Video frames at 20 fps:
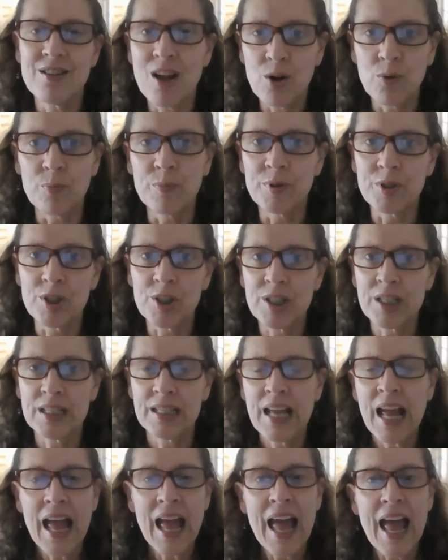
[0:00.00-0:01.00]
notebook,
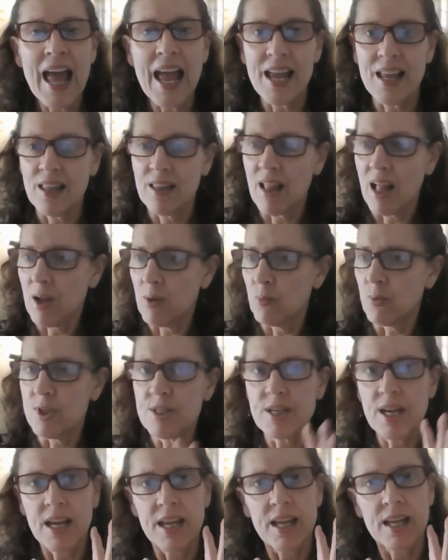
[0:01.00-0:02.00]
and I
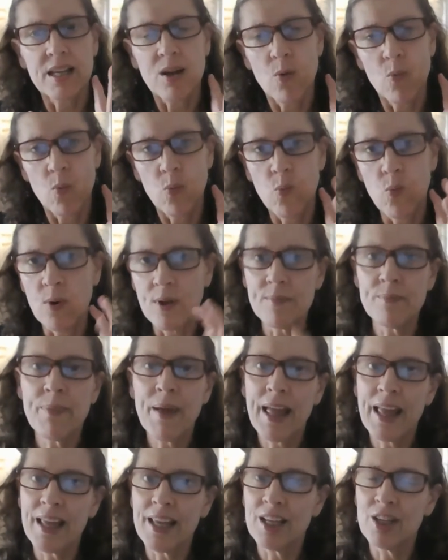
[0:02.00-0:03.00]
would take one
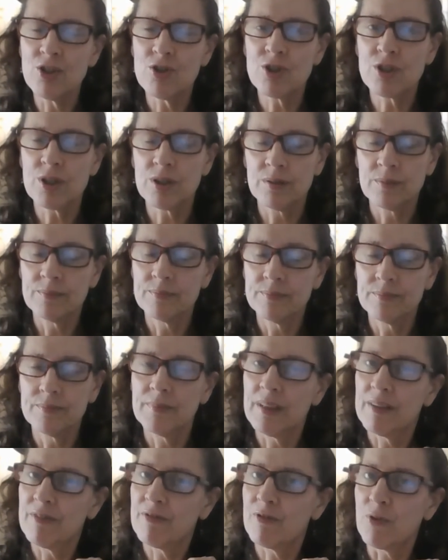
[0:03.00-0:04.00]
page
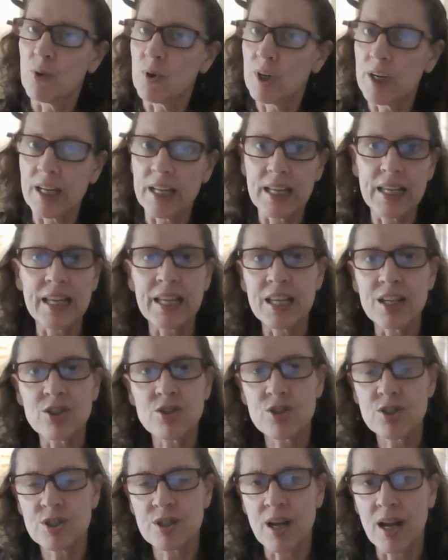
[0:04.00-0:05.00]
for
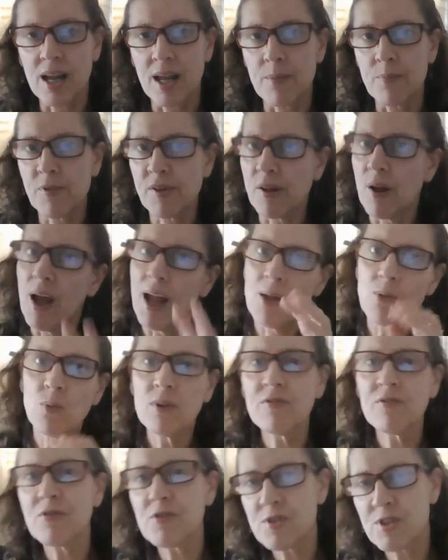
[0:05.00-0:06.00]
each type. So I had
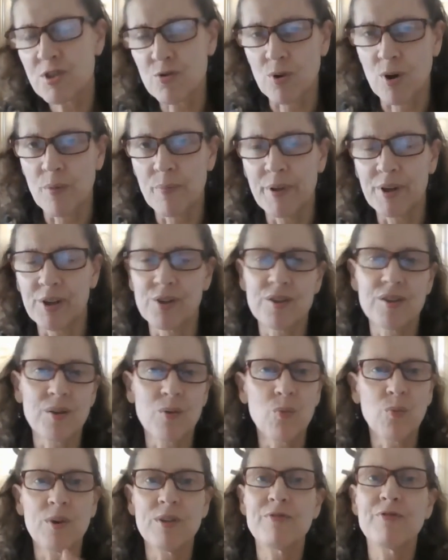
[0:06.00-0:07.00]
one for strawberries
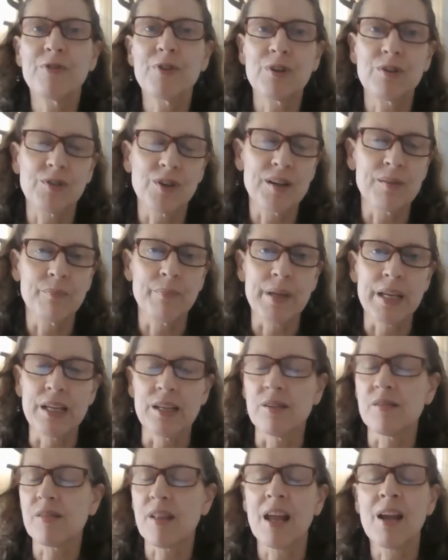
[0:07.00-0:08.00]
and one for green
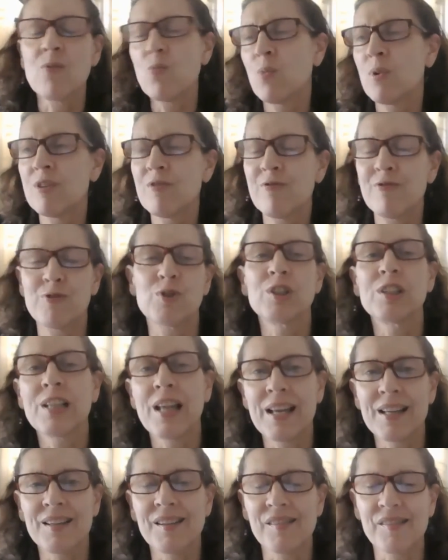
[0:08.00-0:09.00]
beans and one for
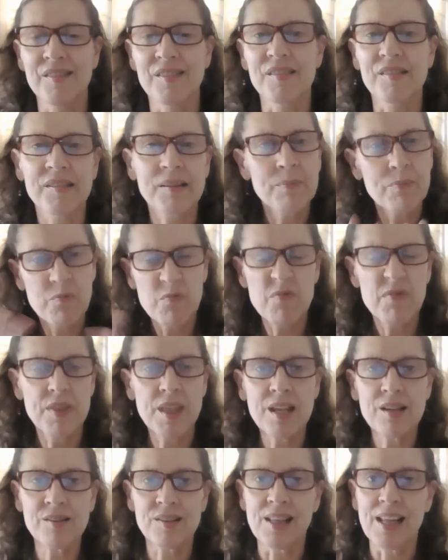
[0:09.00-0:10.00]
lettuces,
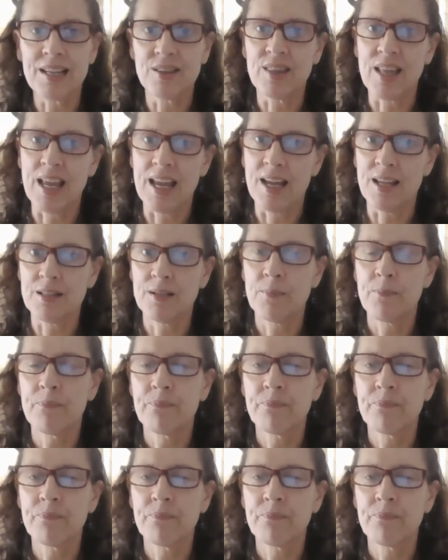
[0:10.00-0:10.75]
things like that.